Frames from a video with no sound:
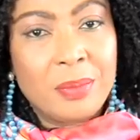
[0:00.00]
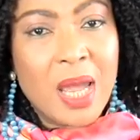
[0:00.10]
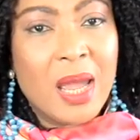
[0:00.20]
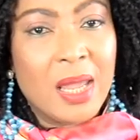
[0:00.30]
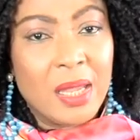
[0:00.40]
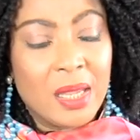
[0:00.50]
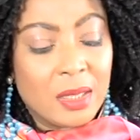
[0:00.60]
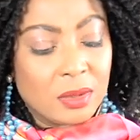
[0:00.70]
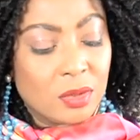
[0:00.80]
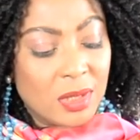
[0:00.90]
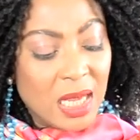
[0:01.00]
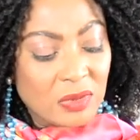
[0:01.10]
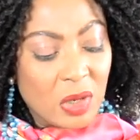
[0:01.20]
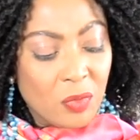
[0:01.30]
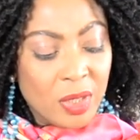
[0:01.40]
that hair. So that's
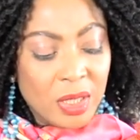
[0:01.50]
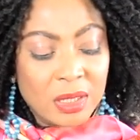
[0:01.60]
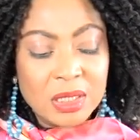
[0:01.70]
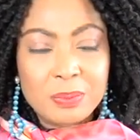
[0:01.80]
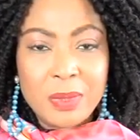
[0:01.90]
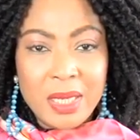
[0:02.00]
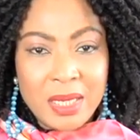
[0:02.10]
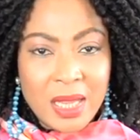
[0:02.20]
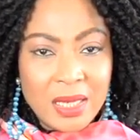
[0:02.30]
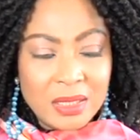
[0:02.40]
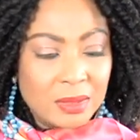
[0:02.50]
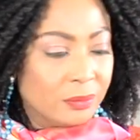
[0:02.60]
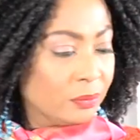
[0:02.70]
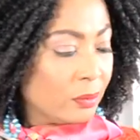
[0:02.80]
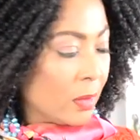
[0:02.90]
what we need, this plain head.
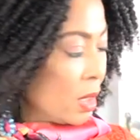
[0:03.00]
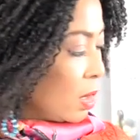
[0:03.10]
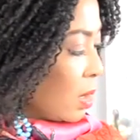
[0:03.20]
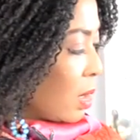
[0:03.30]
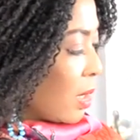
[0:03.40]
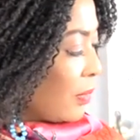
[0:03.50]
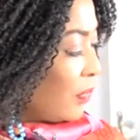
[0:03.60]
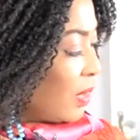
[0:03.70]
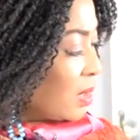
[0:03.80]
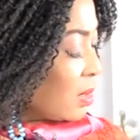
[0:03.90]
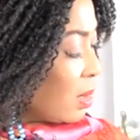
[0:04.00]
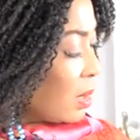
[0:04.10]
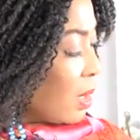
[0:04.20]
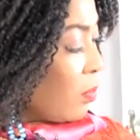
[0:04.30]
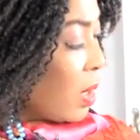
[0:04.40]
And this
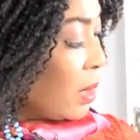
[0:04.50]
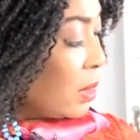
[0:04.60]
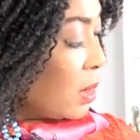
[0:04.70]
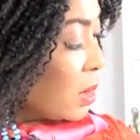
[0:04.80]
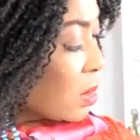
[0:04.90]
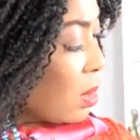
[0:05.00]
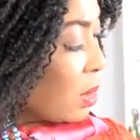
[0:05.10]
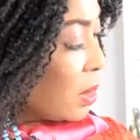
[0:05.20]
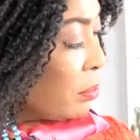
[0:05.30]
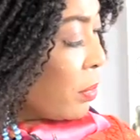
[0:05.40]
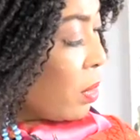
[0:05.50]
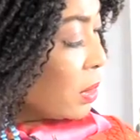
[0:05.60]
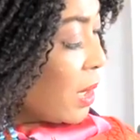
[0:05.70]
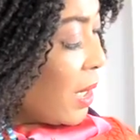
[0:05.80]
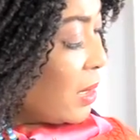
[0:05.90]
other one is called the
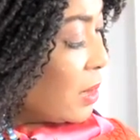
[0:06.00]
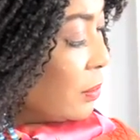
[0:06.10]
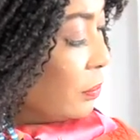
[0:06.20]
bald head.